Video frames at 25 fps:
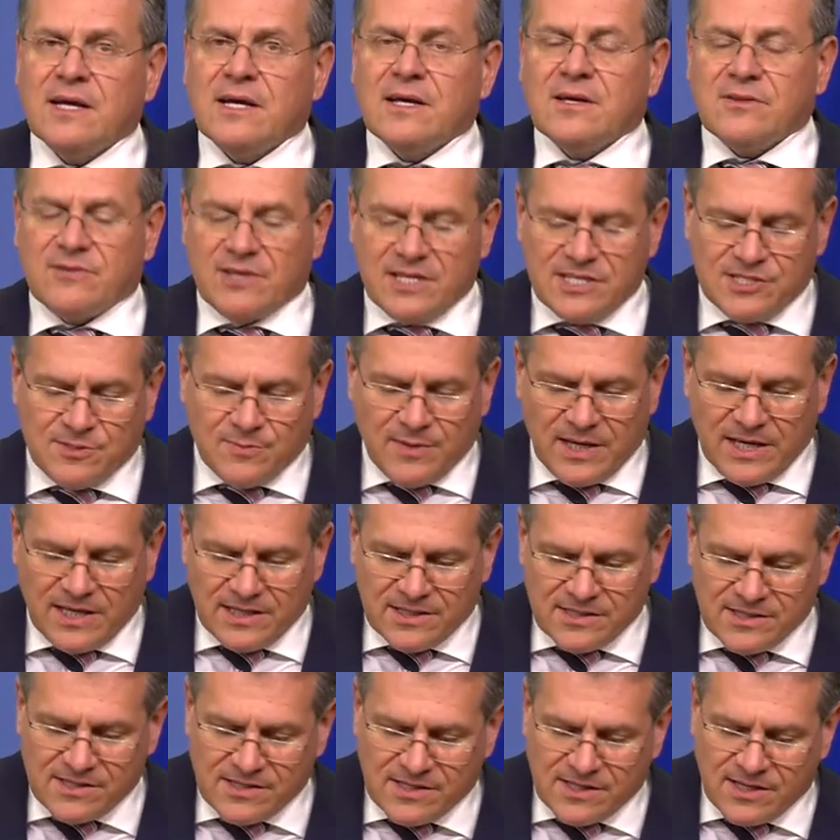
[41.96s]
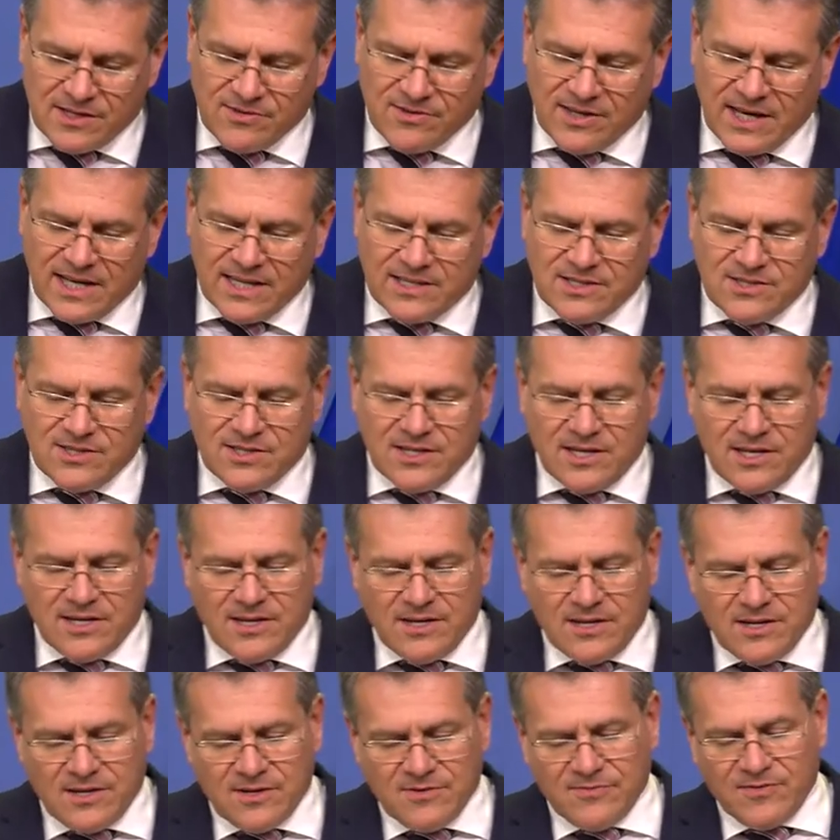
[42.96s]
This means that
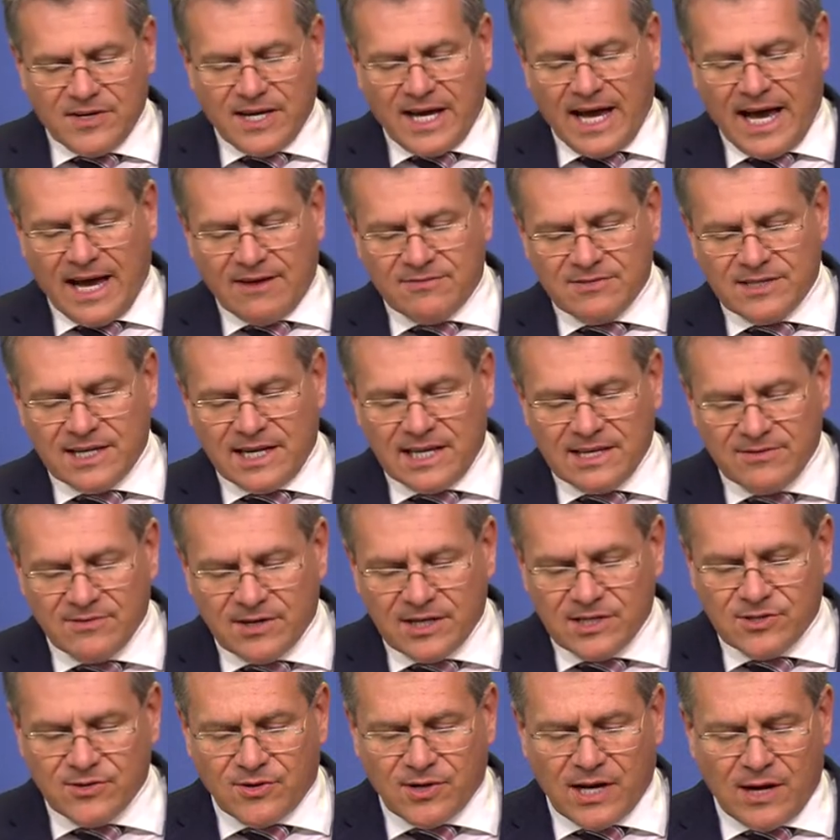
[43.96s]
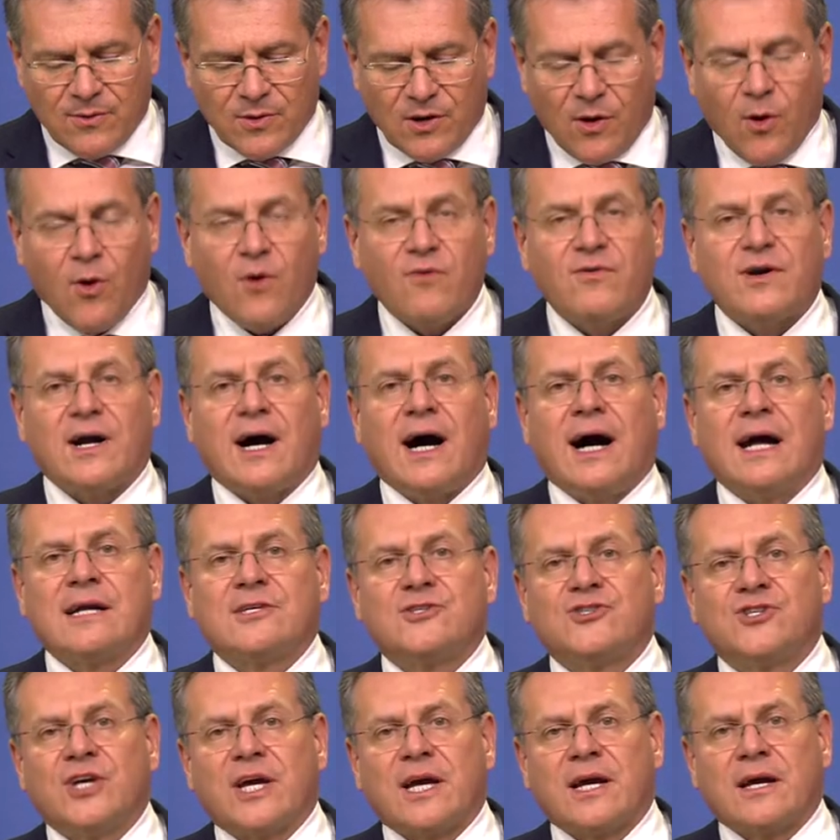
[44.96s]
uh, we have delivered on our
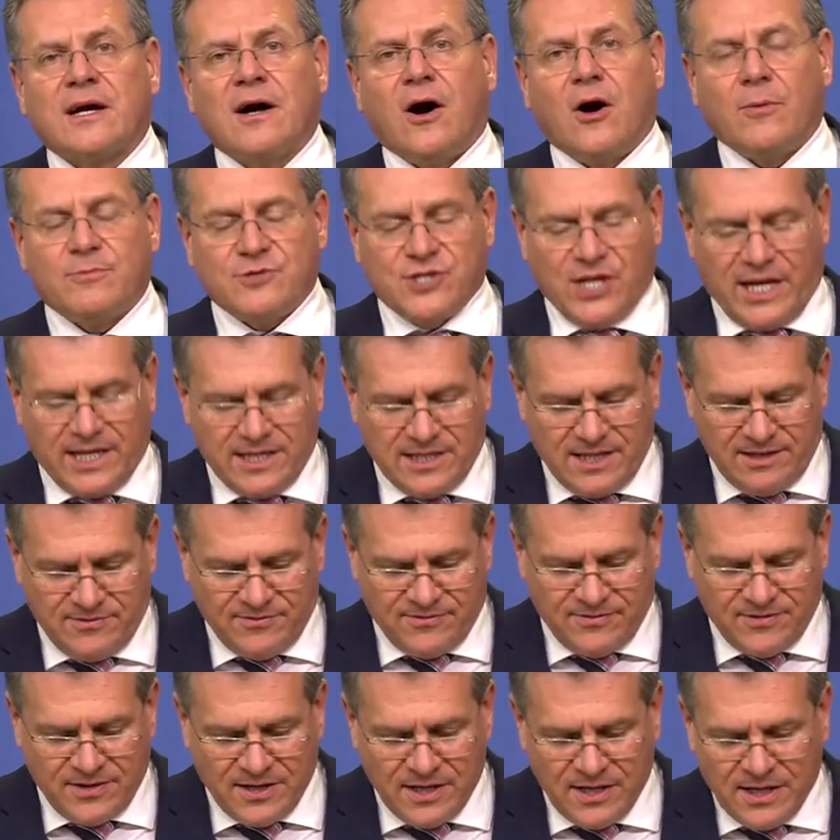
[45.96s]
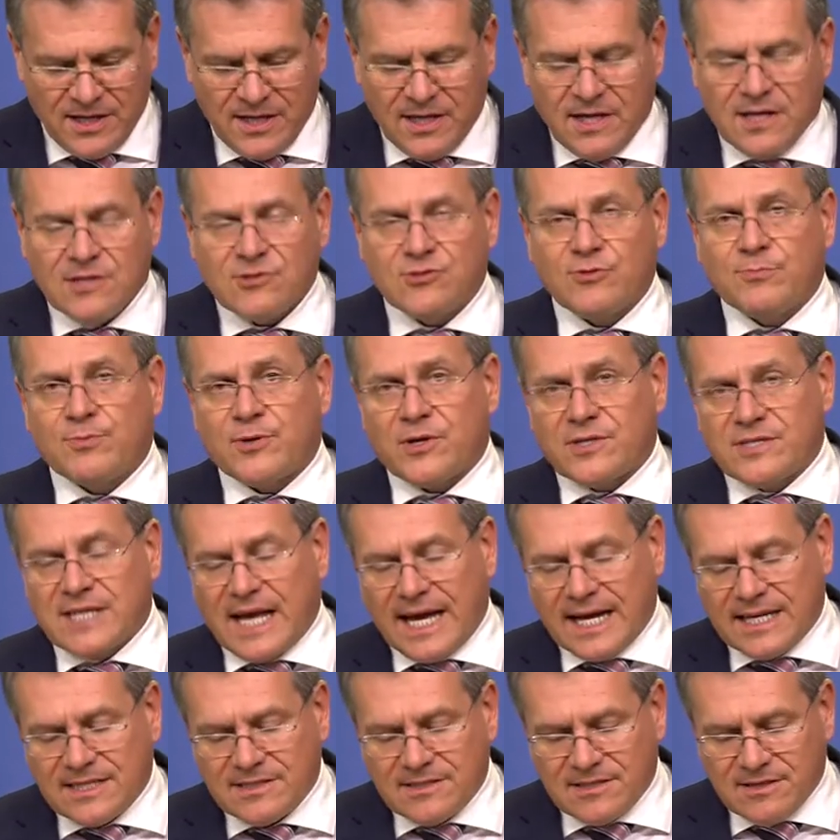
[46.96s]
overarching objective to
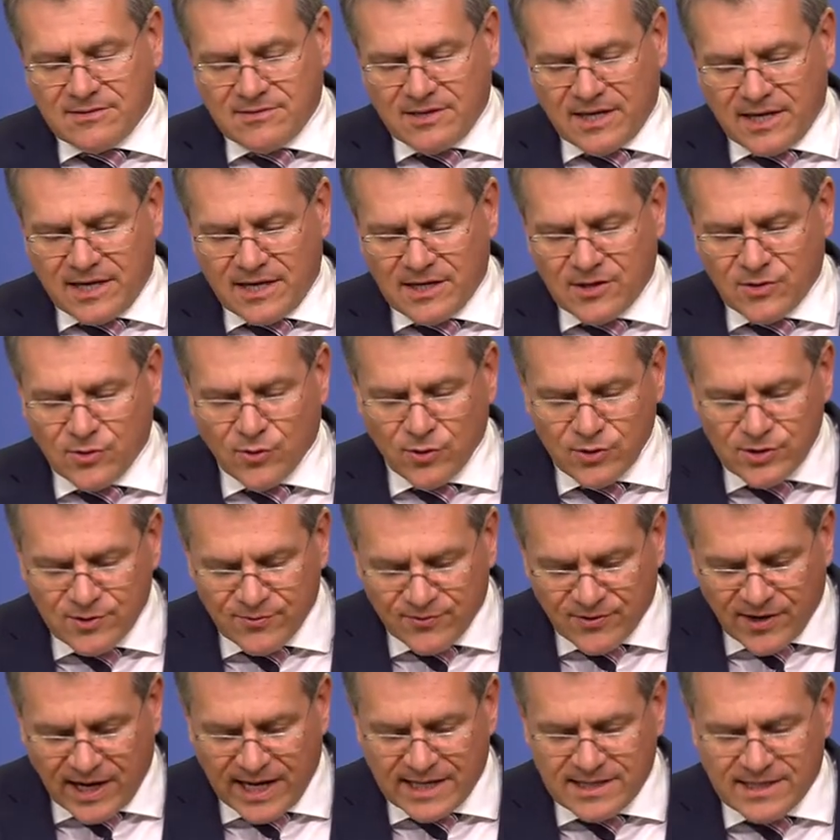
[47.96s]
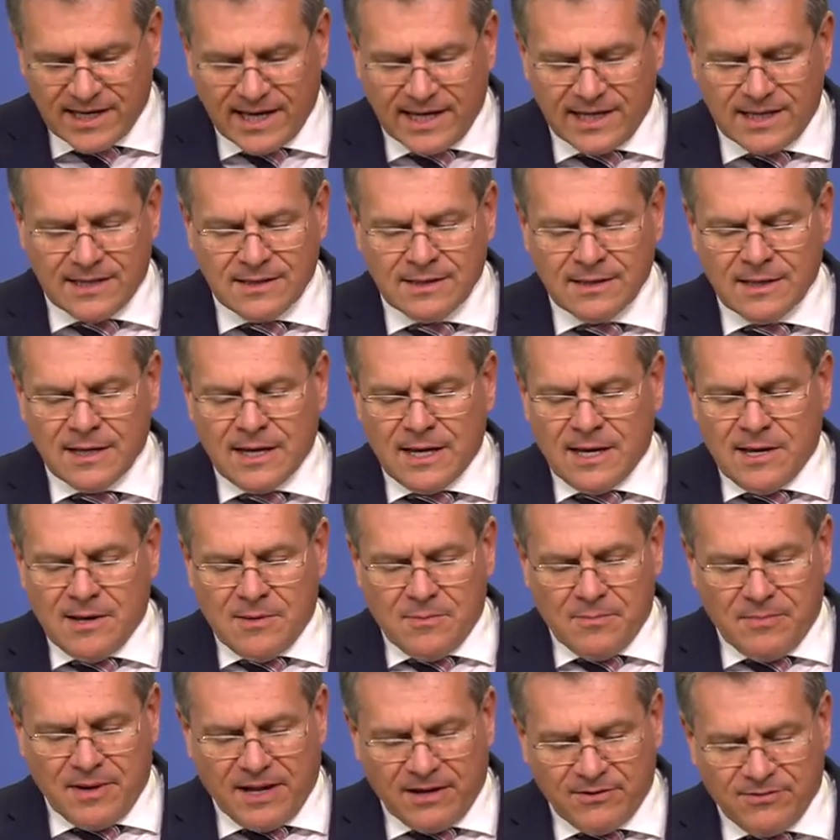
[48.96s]
protect the Good Friday
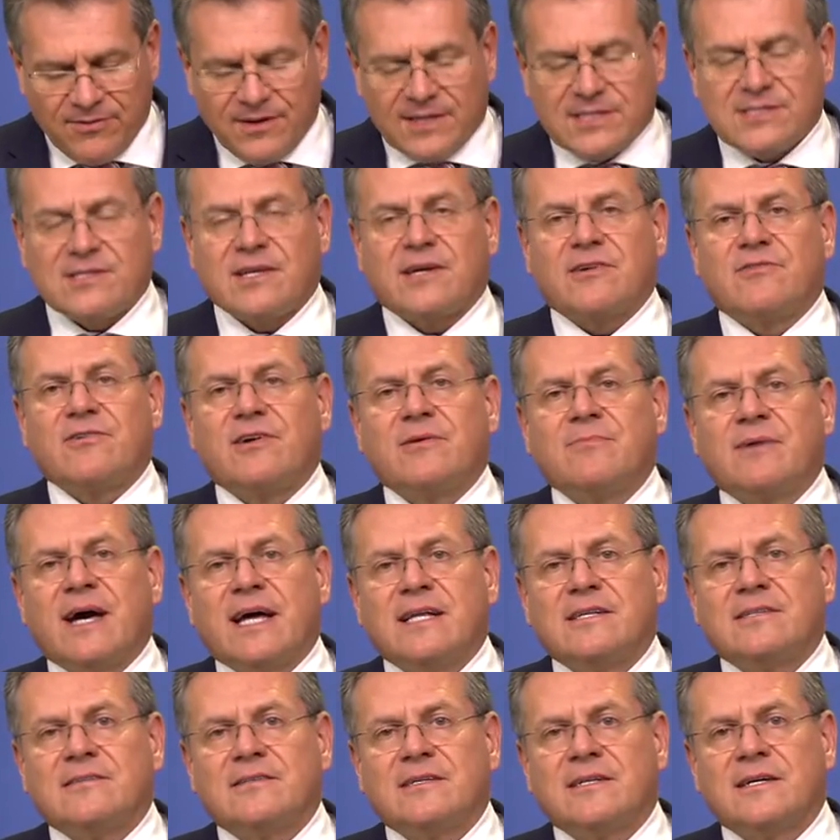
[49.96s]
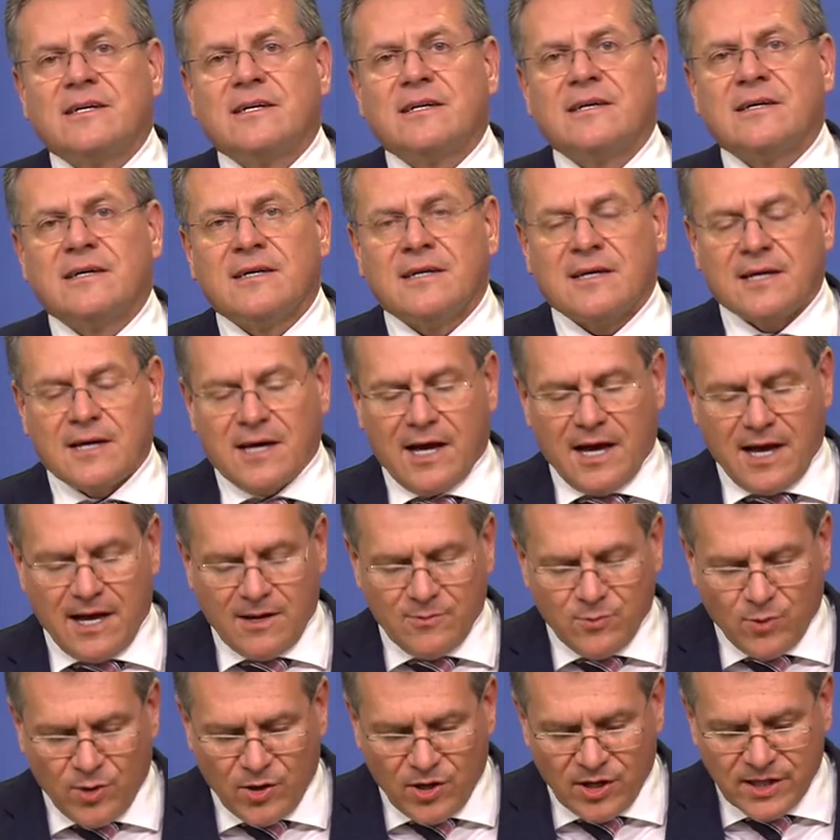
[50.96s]
Belfast Agreement,
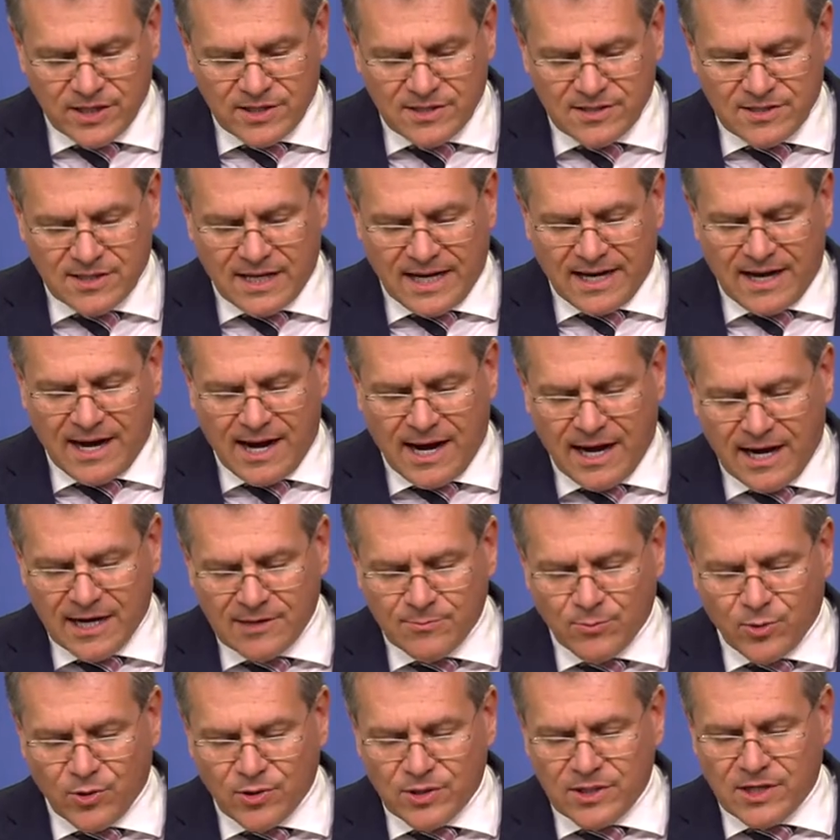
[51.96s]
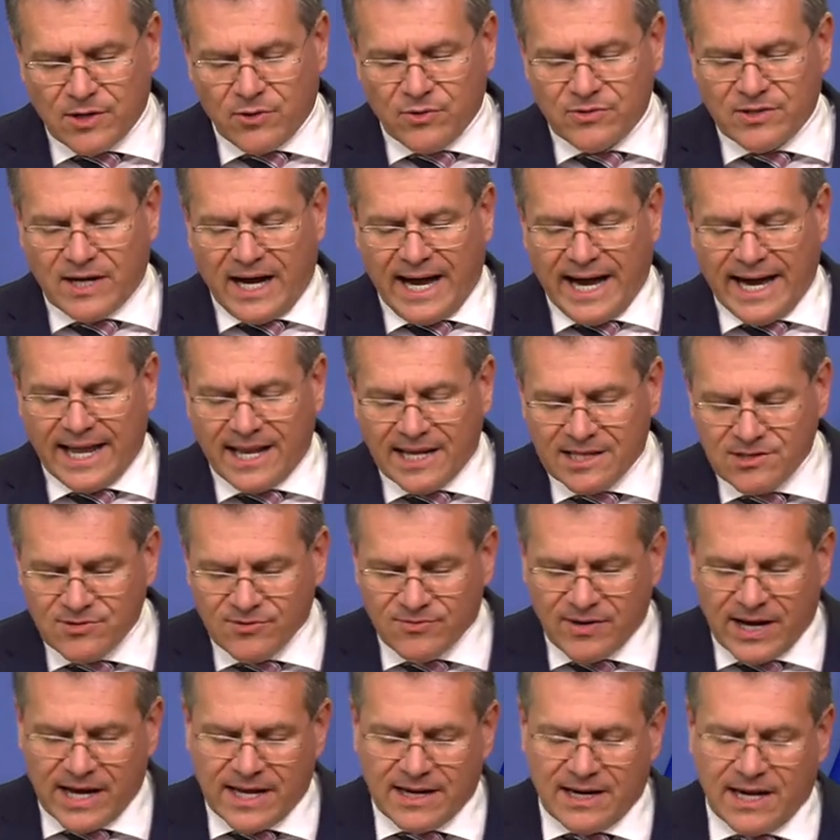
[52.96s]
avoid a hard border on the island of
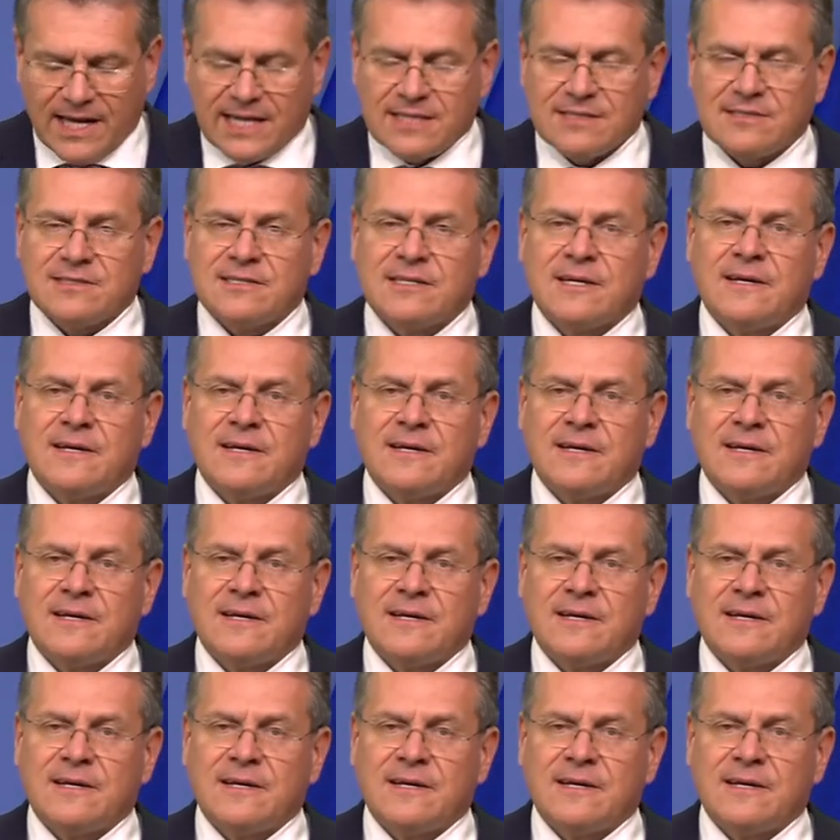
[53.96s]
Ireland,